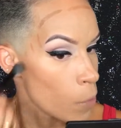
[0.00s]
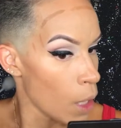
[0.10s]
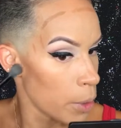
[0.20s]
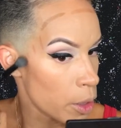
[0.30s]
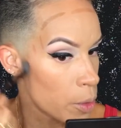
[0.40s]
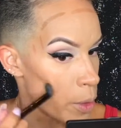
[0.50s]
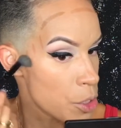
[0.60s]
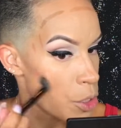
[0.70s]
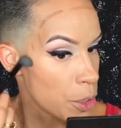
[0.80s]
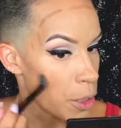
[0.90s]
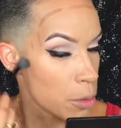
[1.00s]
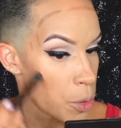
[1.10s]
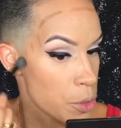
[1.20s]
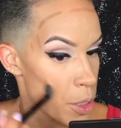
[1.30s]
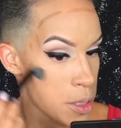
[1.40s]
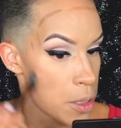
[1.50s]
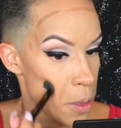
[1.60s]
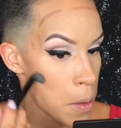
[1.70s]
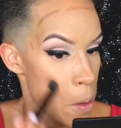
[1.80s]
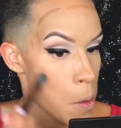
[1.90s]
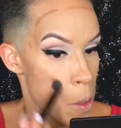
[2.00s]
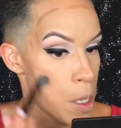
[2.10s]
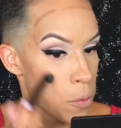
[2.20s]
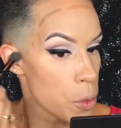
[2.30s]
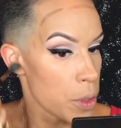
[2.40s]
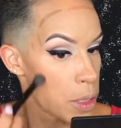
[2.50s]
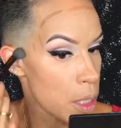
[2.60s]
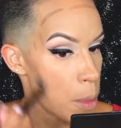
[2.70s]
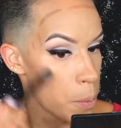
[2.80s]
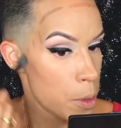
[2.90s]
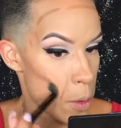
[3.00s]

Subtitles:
I'm going to go in circular motions and roll this up.